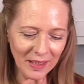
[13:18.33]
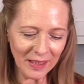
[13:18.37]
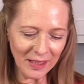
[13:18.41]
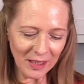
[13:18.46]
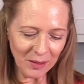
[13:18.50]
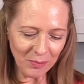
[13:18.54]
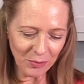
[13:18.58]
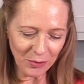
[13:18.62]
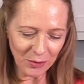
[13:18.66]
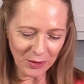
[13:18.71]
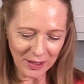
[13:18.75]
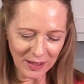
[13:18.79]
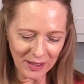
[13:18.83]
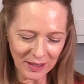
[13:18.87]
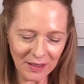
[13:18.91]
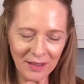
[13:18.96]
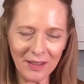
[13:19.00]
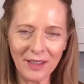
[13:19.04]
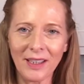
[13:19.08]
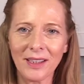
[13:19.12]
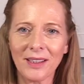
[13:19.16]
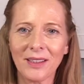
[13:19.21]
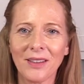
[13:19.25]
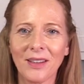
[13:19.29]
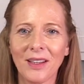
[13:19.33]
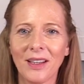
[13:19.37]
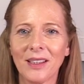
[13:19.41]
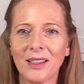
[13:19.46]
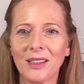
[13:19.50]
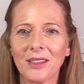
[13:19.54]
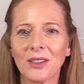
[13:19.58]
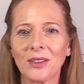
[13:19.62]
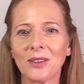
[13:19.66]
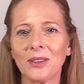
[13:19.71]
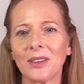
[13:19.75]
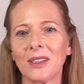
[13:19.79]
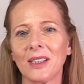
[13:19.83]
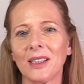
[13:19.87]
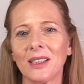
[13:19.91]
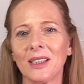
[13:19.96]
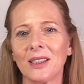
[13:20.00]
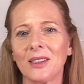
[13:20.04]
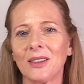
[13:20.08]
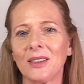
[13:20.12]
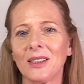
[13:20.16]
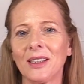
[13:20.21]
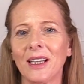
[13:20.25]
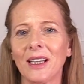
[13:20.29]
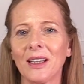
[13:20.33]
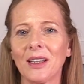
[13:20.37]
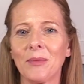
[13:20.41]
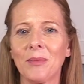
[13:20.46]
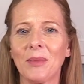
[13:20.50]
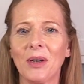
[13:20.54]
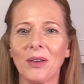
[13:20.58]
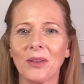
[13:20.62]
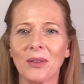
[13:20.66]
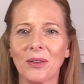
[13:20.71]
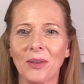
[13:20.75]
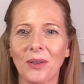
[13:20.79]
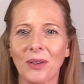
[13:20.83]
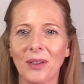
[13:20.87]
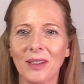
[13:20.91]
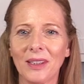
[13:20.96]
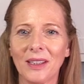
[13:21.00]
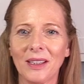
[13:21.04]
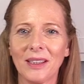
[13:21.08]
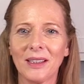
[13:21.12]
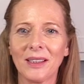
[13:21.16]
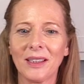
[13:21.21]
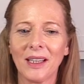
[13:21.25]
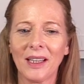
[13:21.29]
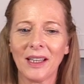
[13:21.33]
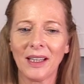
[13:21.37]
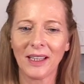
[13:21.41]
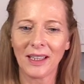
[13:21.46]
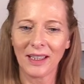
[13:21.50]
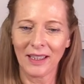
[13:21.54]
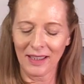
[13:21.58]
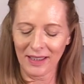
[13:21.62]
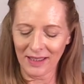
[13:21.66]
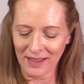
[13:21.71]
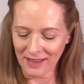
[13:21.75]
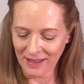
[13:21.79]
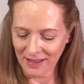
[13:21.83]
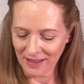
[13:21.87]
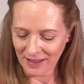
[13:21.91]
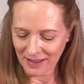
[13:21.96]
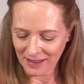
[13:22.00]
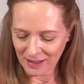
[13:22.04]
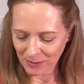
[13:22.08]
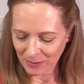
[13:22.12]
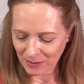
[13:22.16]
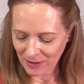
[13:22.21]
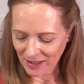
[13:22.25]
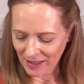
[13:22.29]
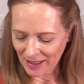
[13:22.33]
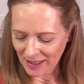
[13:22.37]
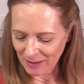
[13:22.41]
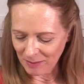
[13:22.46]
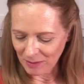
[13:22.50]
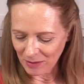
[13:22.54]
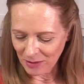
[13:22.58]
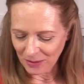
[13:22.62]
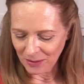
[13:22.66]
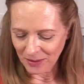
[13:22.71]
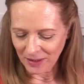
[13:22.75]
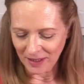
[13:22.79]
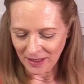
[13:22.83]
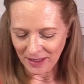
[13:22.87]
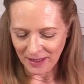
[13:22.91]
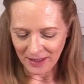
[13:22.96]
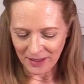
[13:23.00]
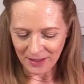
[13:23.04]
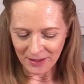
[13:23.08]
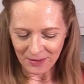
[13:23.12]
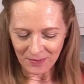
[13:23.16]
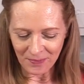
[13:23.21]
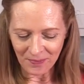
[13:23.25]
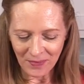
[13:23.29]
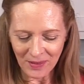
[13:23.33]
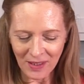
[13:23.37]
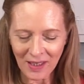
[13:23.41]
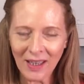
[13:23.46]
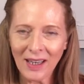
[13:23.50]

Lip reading: and brittle, then it's a good idea to take them out earlier, and that's what I'm doing here.